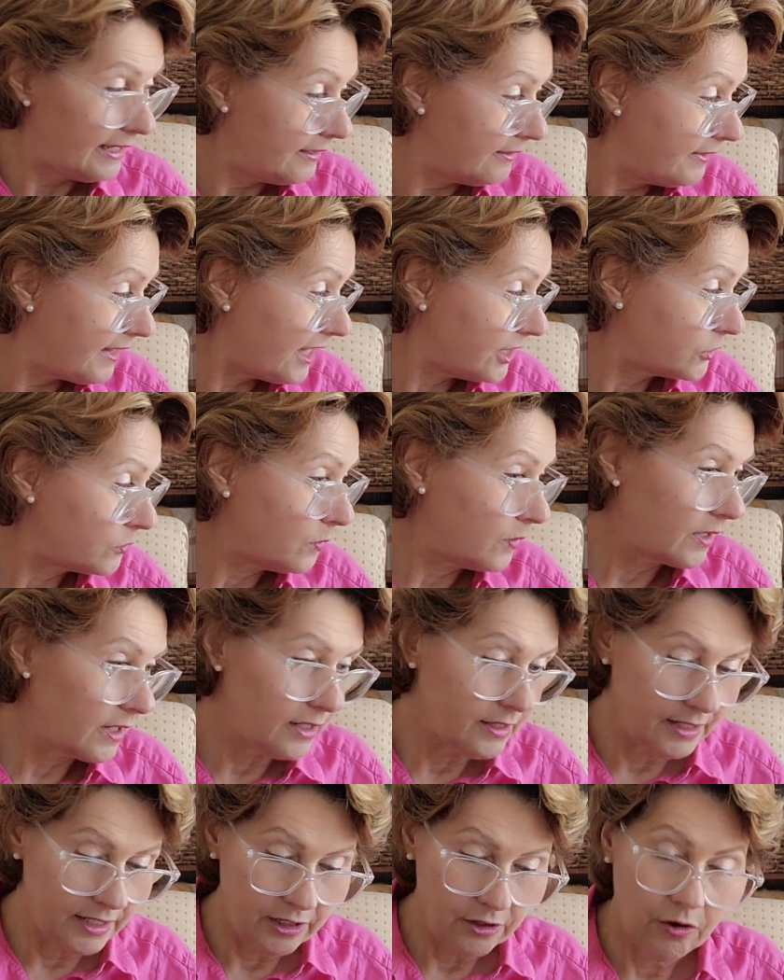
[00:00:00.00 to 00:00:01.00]
that's one of
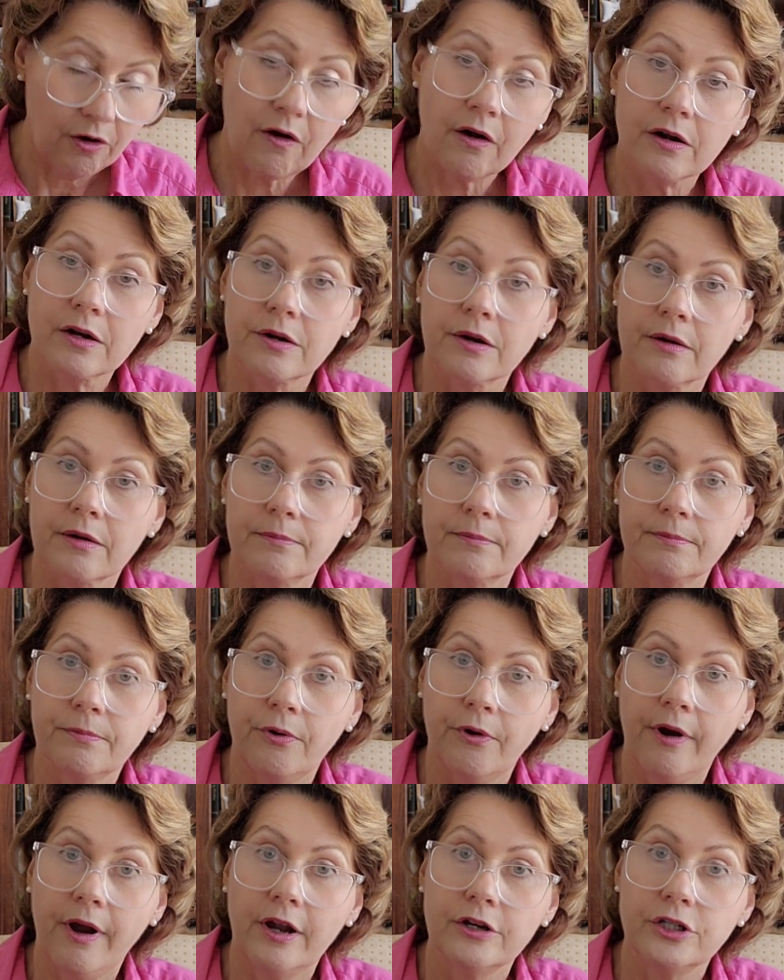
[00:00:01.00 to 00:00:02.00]
the harder
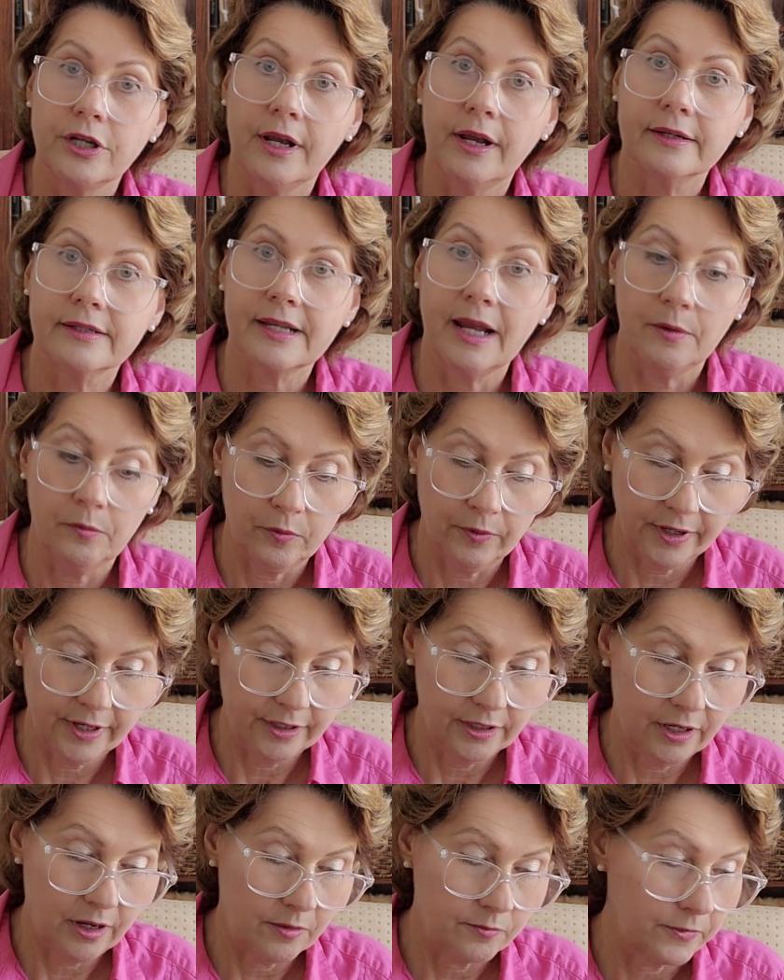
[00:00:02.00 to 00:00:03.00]
projects I'm working
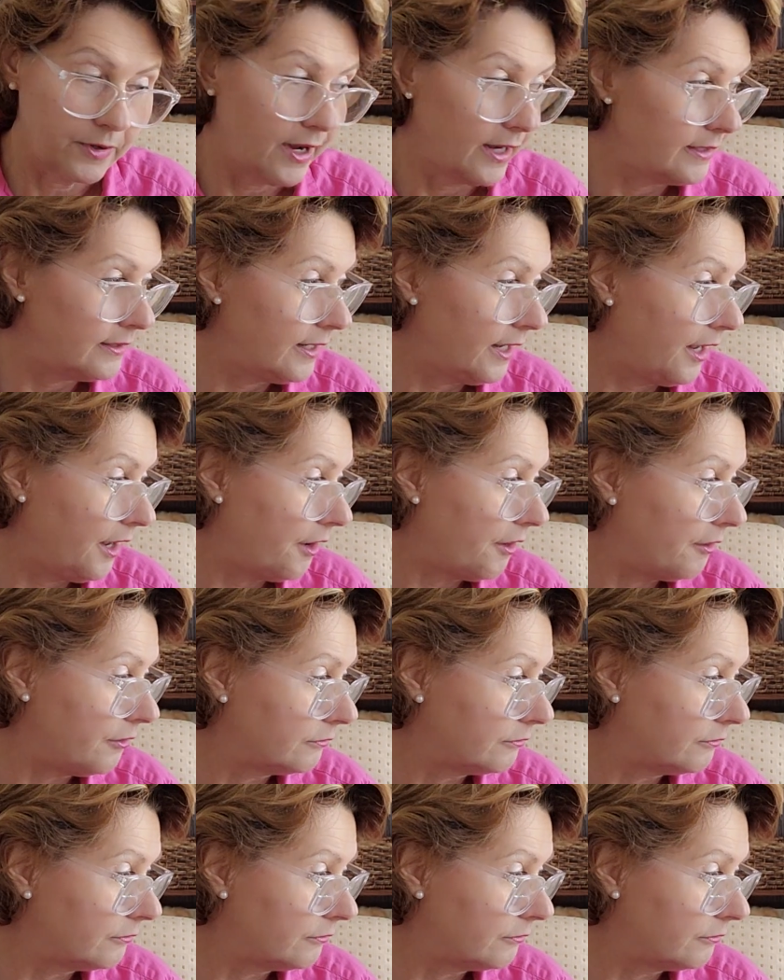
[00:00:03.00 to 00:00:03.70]
on right now.